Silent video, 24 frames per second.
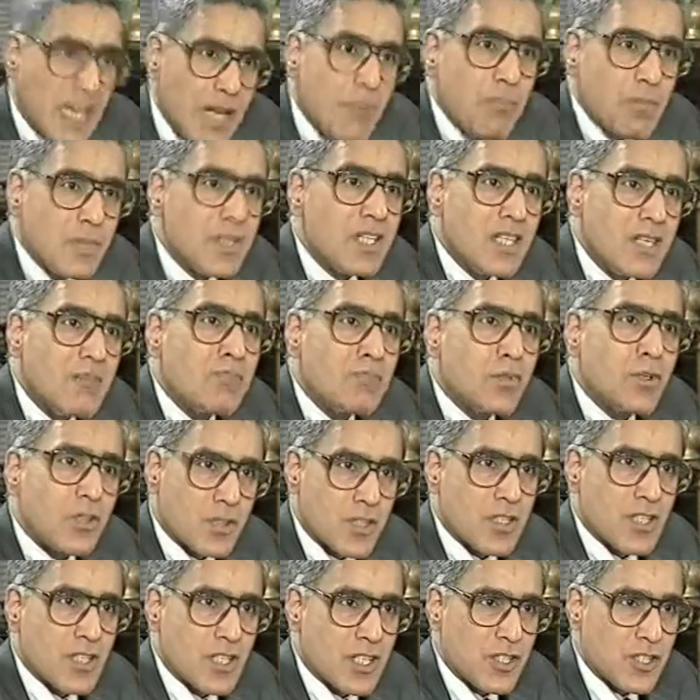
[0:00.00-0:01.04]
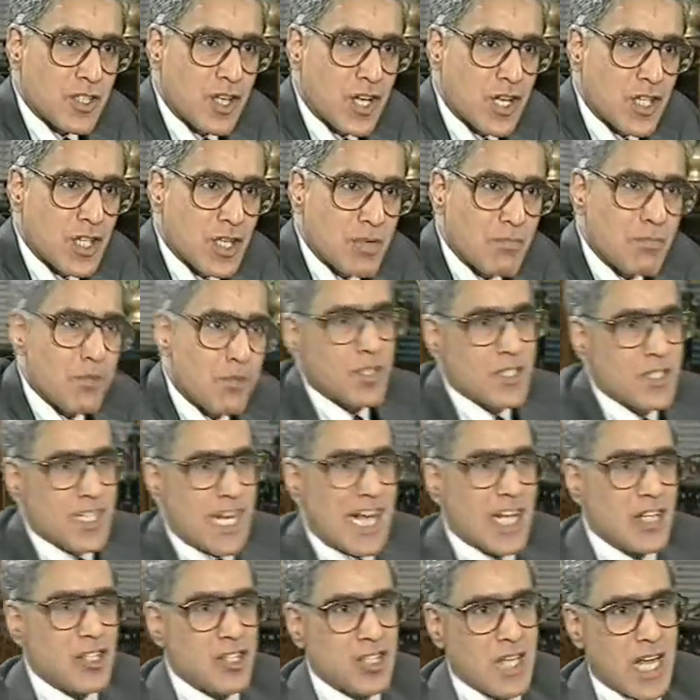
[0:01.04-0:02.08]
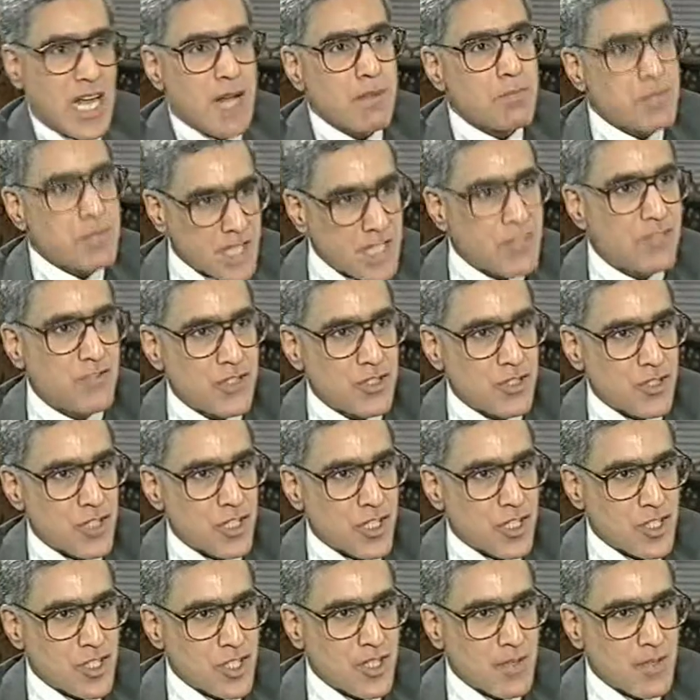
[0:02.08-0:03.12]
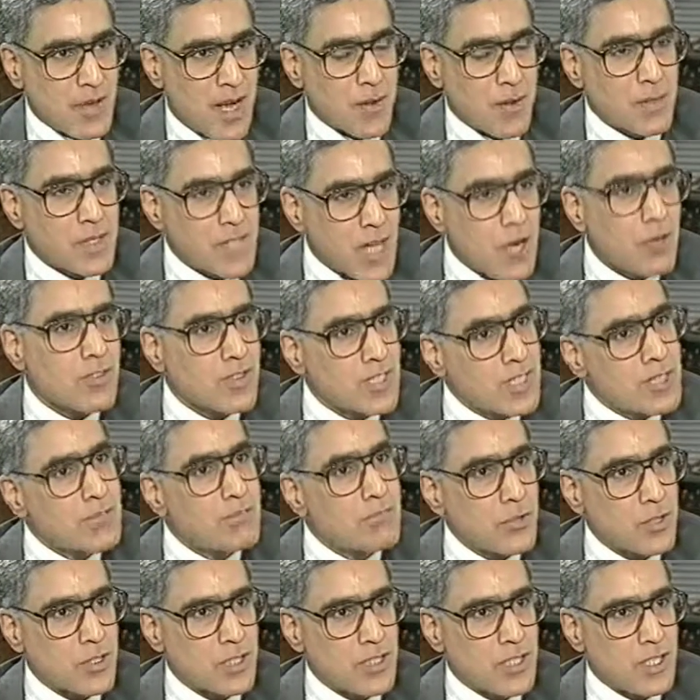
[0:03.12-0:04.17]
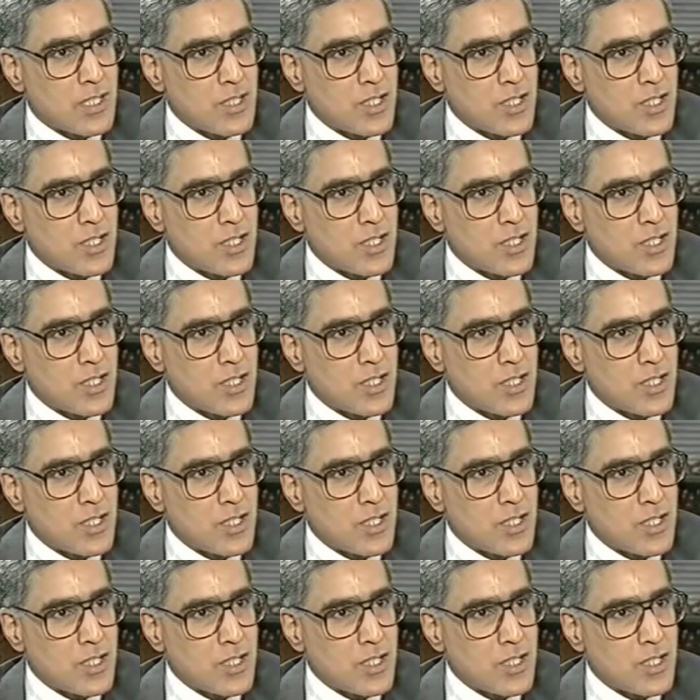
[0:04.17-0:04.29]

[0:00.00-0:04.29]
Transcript: keep the import surcharge because it actually helps infrastructure, and without the import